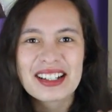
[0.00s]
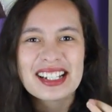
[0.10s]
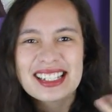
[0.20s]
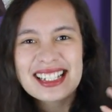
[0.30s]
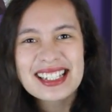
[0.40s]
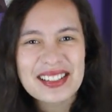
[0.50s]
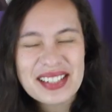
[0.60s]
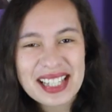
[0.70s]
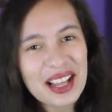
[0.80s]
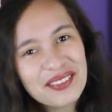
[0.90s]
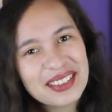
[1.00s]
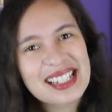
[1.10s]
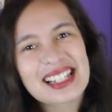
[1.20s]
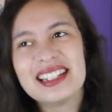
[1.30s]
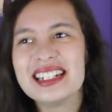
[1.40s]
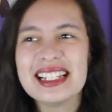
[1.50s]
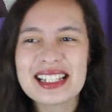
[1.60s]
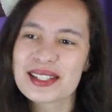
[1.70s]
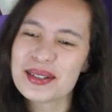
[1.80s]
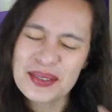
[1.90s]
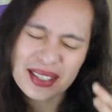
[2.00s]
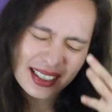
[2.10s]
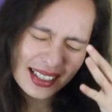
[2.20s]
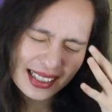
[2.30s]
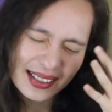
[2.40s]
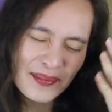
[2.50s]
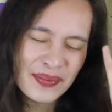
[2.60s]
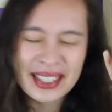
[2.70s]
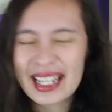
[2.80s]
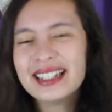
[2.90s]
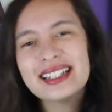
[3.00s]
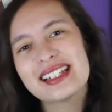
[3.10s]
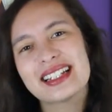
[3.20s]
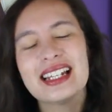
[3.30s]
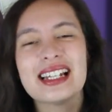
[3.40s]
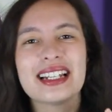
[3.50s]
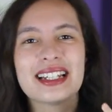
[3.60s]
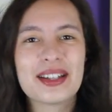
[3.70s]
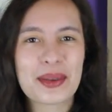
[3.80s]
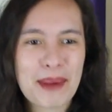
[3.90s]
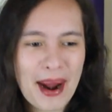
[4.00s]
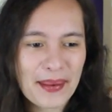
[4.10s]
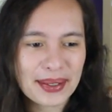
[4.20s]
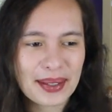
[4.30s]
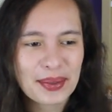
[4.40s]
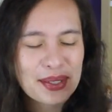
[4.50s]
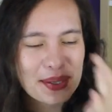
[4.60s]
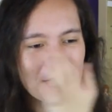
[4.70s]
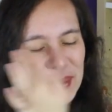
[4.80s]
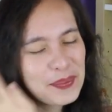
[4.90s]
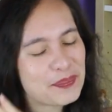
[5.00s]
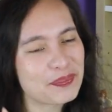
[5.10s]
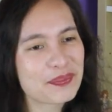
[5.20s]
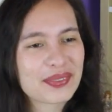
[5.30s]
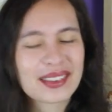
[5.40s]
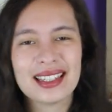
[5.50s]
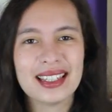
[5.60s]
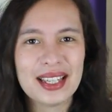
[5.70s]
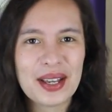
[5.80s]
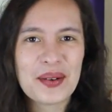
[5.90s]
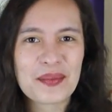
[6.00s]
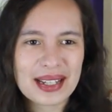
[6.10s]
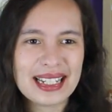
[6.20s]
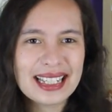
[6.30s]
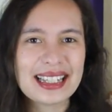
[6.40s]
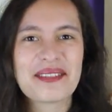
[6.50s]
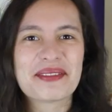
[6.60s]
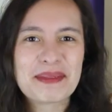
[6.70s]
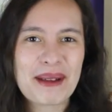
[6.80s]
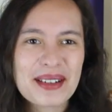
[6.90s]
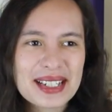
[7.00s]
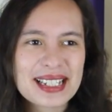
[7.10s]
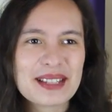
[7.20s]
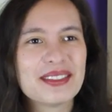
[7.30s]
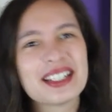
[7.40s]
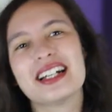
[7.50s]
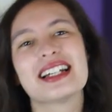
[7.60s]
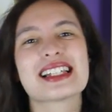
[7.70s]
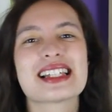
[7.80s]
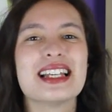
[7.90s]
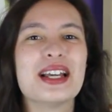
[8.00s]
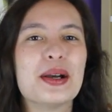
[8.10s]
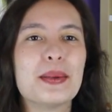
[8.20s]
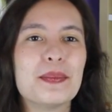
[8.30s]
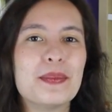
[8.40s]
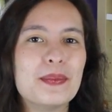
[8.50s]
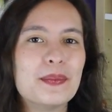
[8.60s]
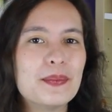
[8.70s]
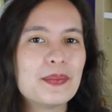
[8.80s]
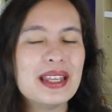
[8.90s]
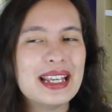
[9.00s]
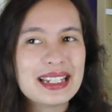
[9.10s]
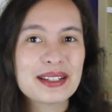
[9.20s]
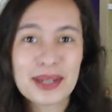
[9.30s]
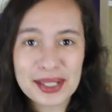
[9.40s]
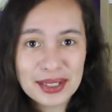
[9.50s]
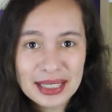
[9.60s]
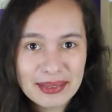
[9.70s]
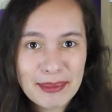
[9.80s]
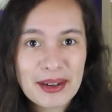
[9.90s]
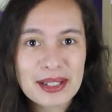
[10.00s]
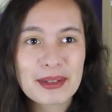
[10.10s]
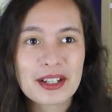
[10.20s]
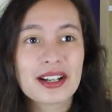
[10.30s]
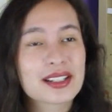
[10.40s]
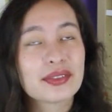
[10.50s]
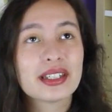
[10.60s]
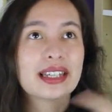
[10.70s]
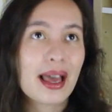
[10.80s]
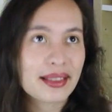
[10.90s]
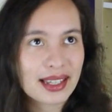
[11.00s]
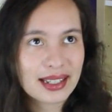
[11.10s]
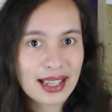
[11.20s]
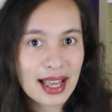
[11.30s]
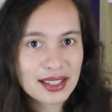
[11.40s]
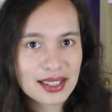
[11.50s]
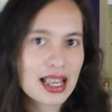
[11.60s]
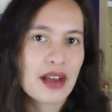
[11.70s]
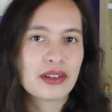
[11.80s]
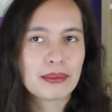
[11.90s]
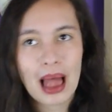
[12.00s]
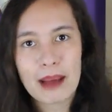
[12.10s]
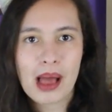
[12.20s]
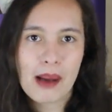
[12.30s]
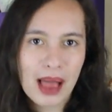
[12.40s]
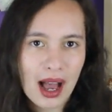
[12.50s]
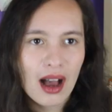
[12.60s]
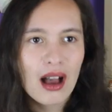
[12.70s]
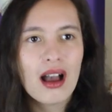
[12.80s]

he's so selfless and he's so, and this is again like another parallel to when he left the Verity, because he didn't want to leave the Verity because of the debt that he had to save and blah blah blah.